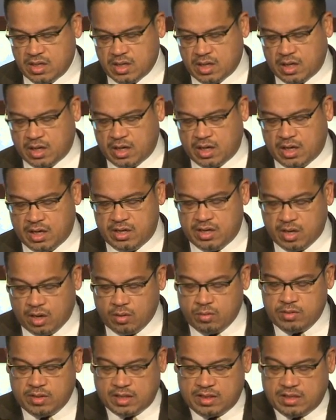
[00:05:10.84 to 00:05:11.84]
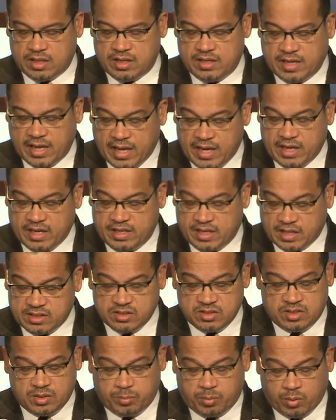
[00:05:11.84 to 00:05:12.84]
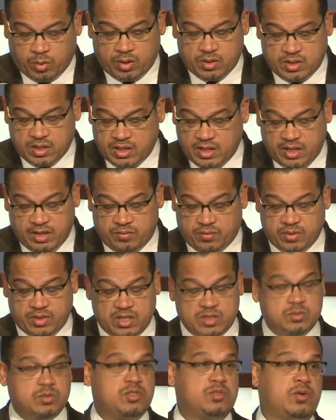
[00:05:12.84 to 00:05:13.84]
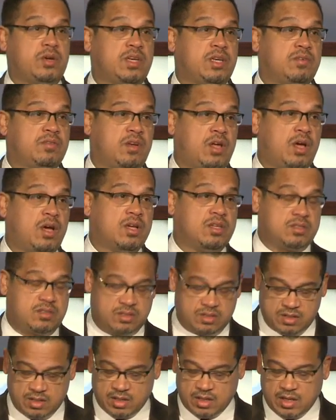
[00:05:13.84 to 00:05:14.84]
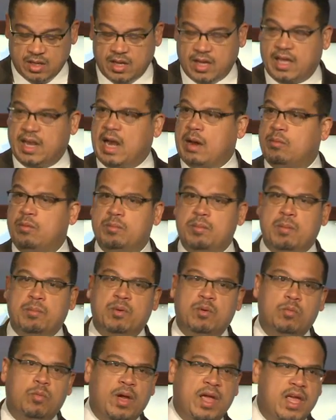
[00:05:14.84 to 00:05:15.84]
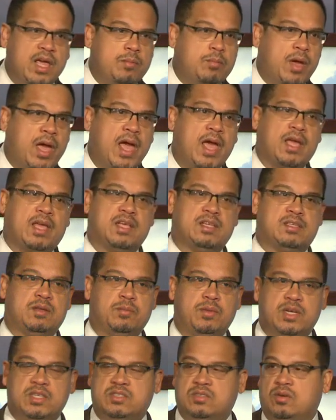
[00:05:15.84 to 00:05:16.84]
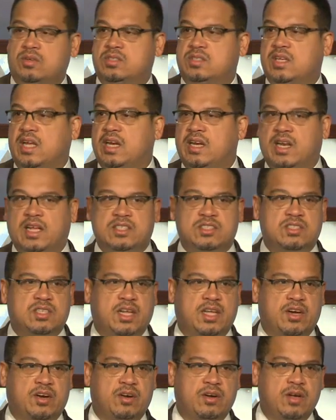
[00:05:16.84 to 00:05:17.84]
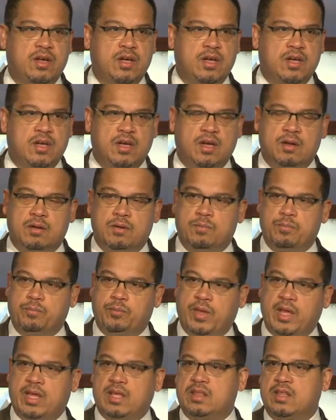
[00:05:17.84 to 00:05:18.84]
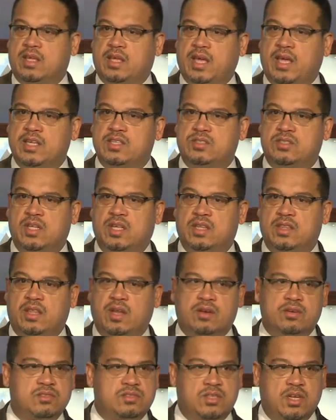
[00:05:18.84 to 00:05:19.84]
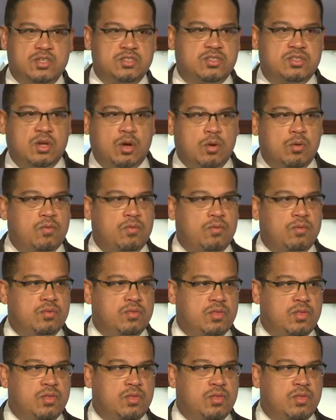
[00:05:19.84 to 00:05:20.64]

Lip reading: know that the data doesn't support the need for these restrictive laws. And I remember way back as a Minnesota state legislator making the case that there's no